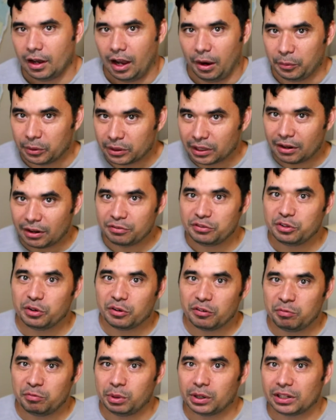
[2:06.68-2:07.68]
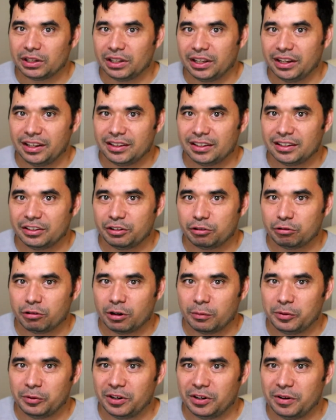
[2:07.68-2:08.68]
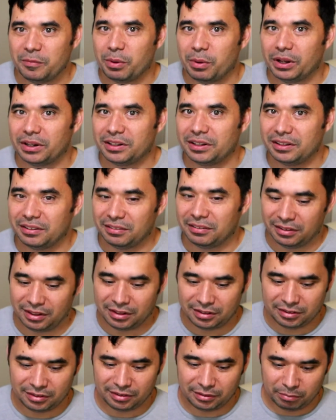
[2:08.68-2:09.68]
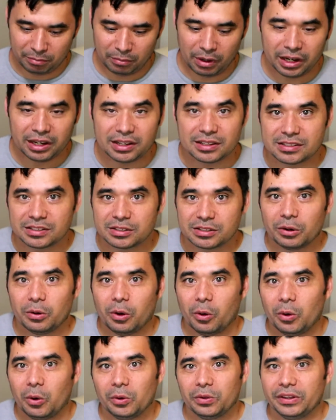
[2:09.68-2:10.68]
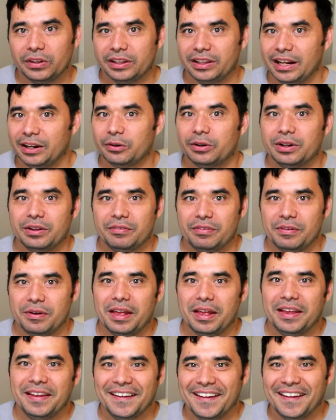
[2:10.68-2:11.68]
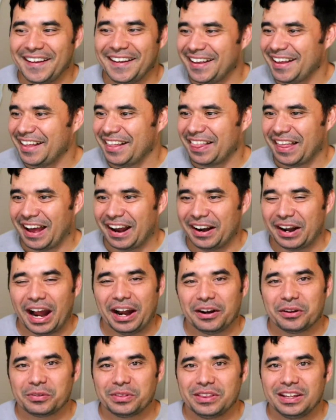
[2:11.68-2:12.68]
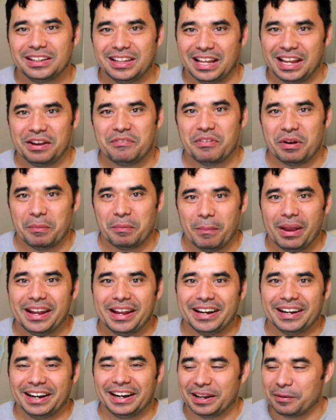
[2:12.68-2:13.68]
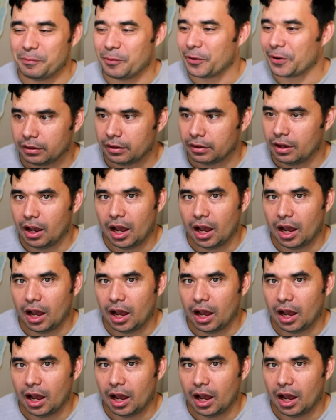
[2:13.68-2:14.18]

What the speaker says: I would love to have put a link in the description, but this mic is so old that they don't even, I don't think they even make it anymore.